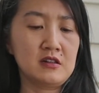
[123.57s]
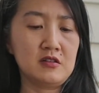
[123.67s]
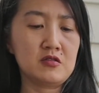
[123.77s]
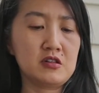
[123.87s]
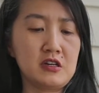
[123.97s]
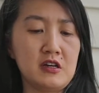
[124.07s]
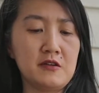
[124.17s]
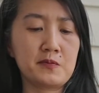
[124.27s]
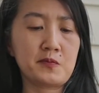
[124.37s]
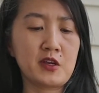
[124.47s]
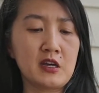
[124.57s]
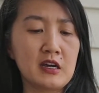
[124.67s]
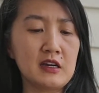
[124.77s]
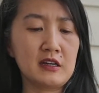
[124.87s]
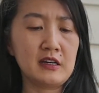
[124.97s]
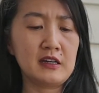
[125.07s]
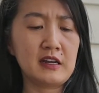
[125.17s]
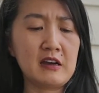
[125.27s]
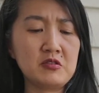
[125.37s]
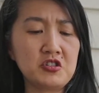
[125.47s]
Okay. And
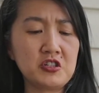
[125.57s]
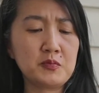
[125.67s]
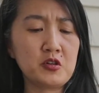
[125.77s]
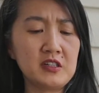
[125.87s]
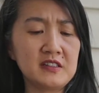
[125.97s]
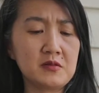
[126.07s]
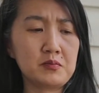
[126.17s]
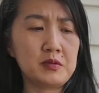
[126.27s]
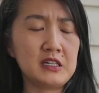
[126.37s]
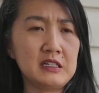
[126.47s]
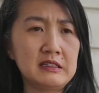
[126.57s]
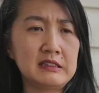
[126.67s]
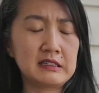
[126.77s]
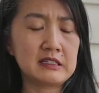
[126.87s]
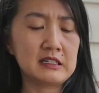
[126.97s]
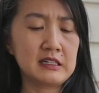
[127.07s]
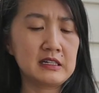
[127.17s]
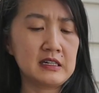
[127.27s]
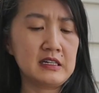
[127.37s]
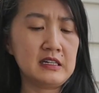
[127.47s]
I was just putting some beads
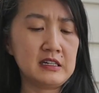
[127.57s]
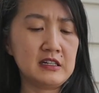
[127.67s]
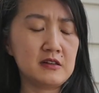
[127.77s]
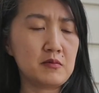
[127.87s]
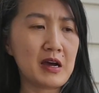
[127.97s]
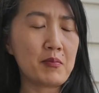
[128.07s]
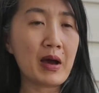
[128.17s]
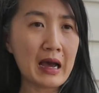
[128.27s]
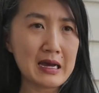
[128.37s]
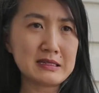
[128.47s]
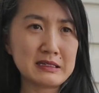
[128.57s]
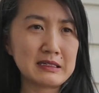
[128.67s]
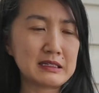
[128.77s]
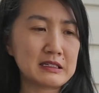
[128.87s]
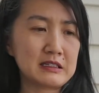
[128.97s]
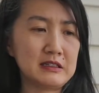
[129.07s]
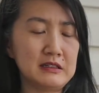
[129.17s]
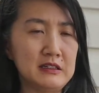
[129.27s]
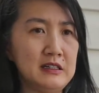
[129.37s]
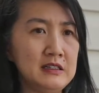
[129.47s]
in my pots
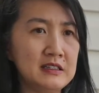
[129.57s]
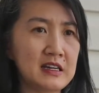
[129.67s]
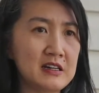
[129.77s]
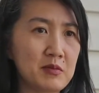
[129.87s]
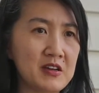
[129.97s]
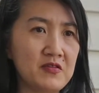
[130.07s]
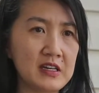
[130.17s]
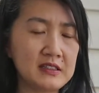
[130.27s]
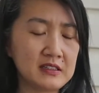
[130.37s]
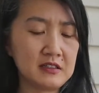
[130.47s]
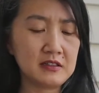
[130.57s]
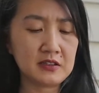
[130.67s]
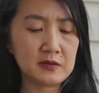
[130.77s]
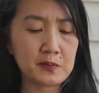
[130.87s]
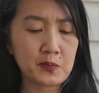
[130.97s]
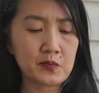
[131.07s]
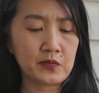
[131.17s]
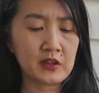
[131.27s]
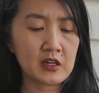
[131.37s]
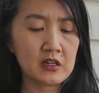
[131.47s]
inside my vases.
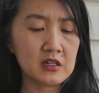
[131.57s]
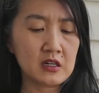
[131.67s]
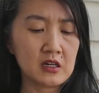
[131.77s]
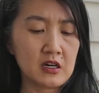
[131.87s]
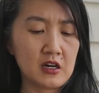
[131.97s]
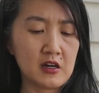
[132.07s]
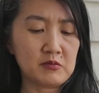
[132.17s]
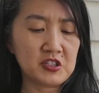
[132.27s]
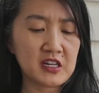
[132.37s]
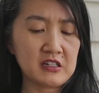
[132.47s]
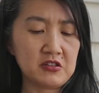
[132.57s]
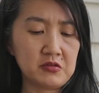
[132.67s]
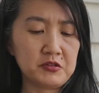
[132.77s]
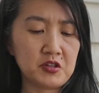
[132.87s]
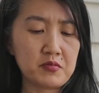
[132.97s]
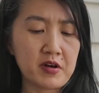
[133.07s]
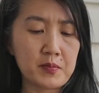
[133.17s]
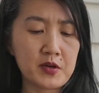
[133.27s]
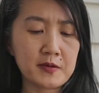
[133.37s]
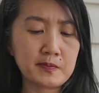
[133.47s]
Just kind of doing some
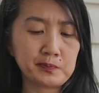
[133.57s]
prepping.